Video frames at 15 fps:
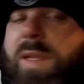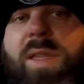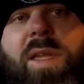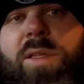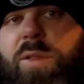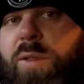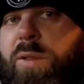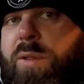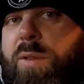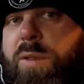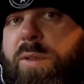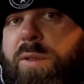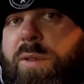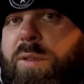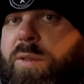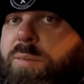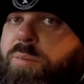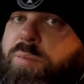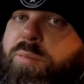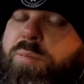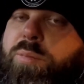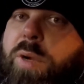That's
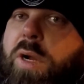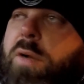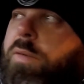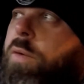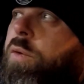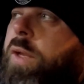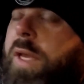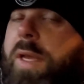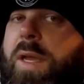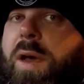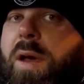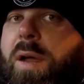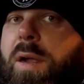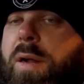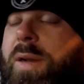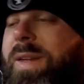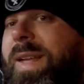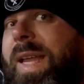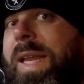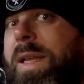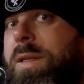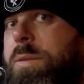part of owning a car.
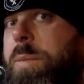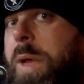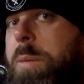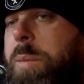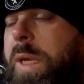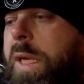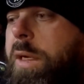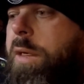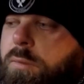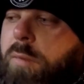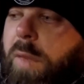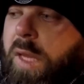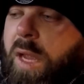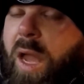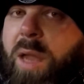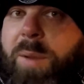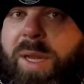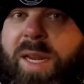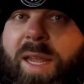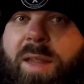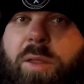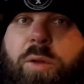It is my beater. I'm going to
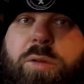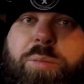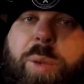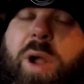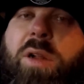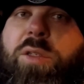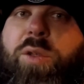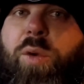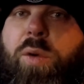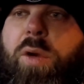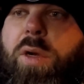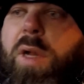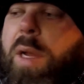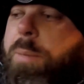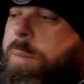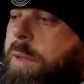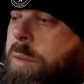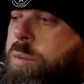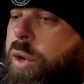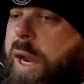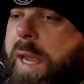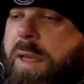get those parts ordered up, the
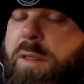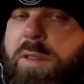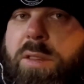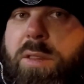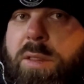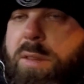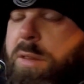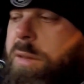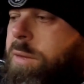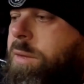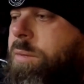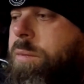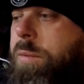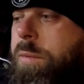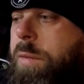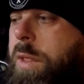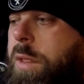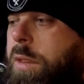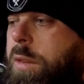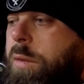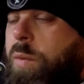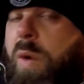brakes,
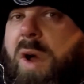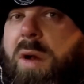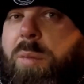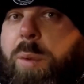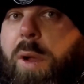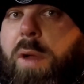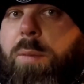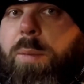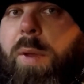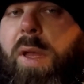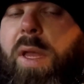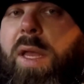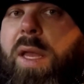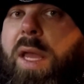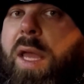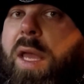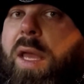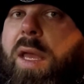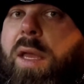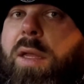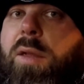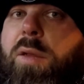the water pump,
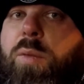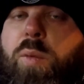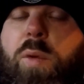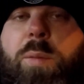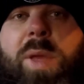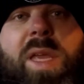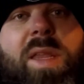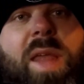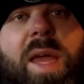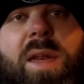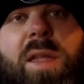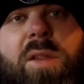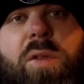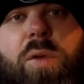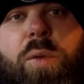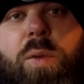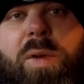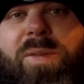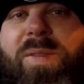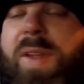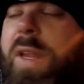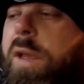and we'll make that into a
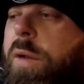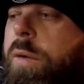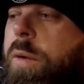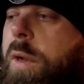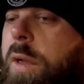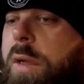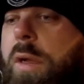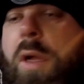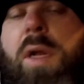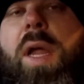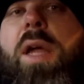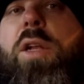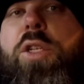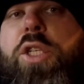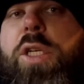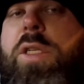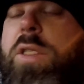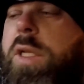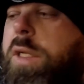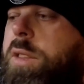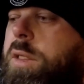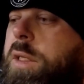video on how to change
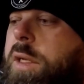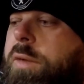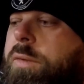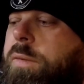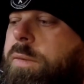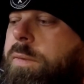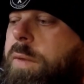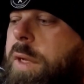that stuff.